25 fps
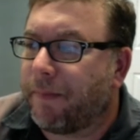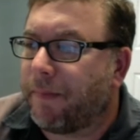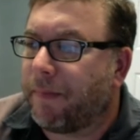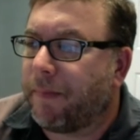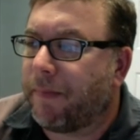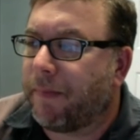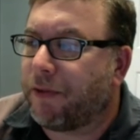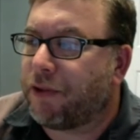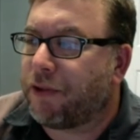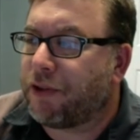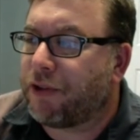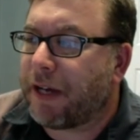
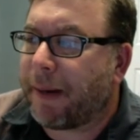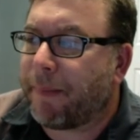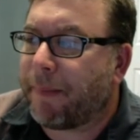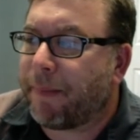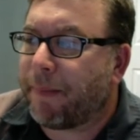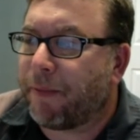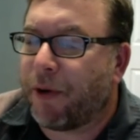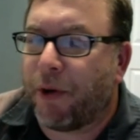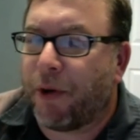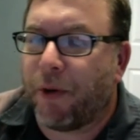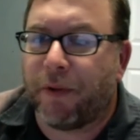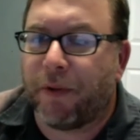
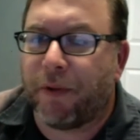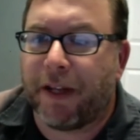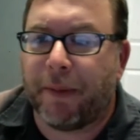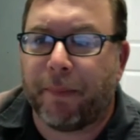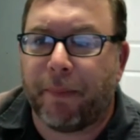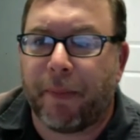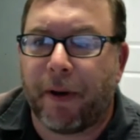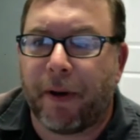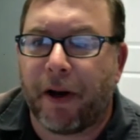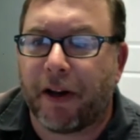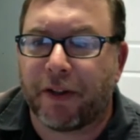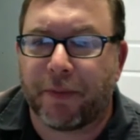chaperone and
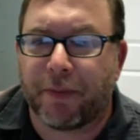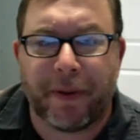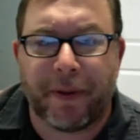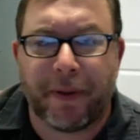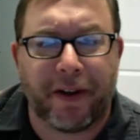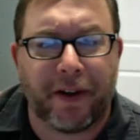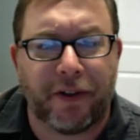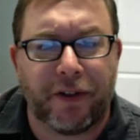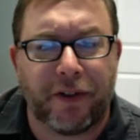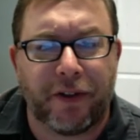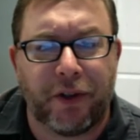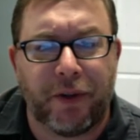box
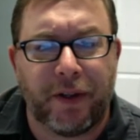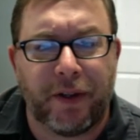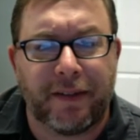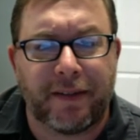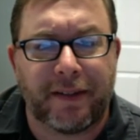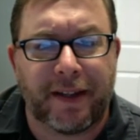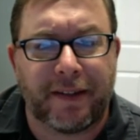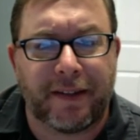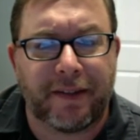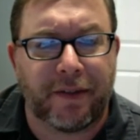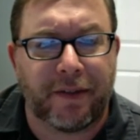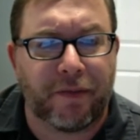parent duties
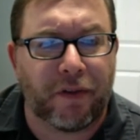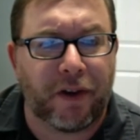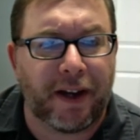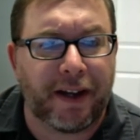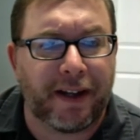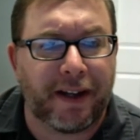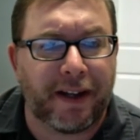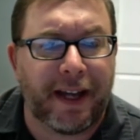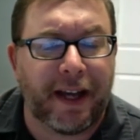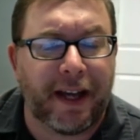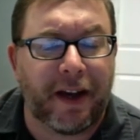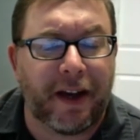as of right
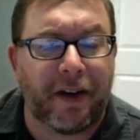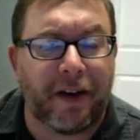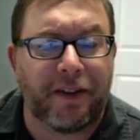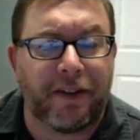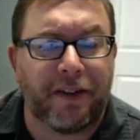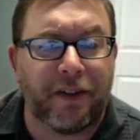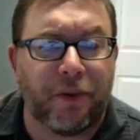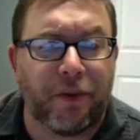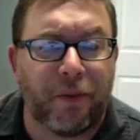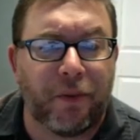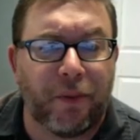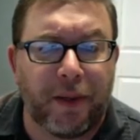now
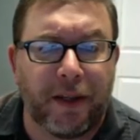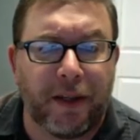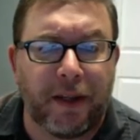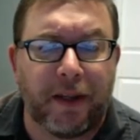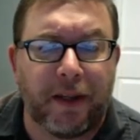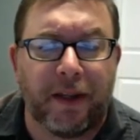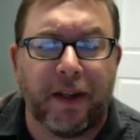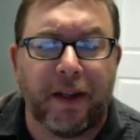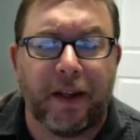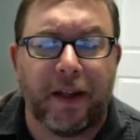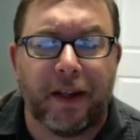until we